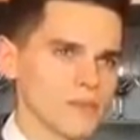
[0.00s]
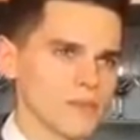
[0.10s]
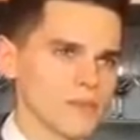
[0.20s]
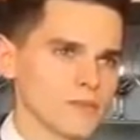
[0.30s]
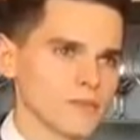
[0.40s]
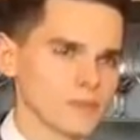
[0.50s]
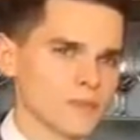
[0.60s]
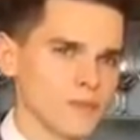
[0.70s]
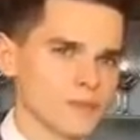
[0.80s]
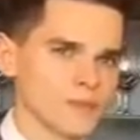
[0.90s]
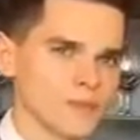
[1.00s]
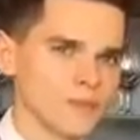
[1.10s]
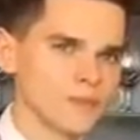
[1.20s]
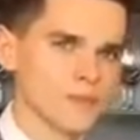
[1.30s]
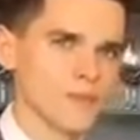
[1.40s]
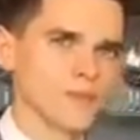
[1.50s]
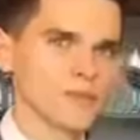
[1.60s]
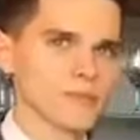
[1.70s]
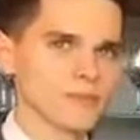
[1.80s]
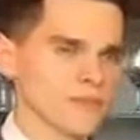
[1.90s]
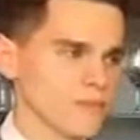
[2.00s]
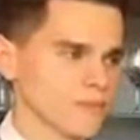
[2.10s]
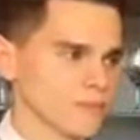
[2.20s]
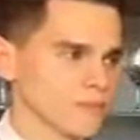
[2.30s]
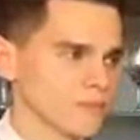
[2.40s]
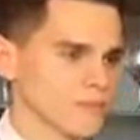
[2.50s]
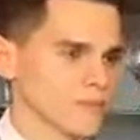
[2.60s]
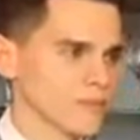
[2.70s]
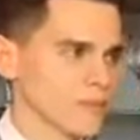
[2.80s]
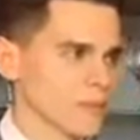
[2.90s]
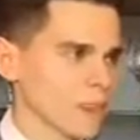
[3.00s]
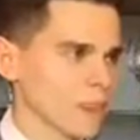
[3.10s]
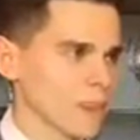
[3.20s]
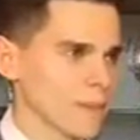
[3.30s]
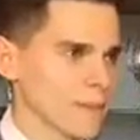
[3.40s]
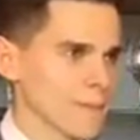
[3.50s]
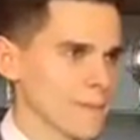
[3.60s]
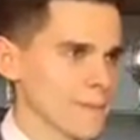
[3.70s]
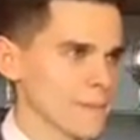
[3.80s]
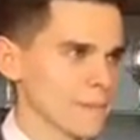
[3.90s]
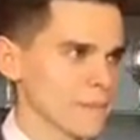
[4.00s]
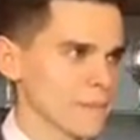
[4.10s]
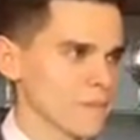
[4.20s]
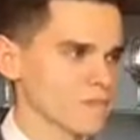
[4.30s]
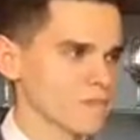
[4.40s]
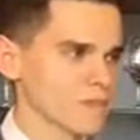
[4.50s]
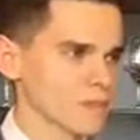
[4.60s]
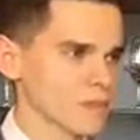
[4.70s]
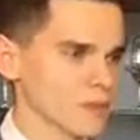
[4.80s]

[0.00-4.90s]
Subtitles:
(silent)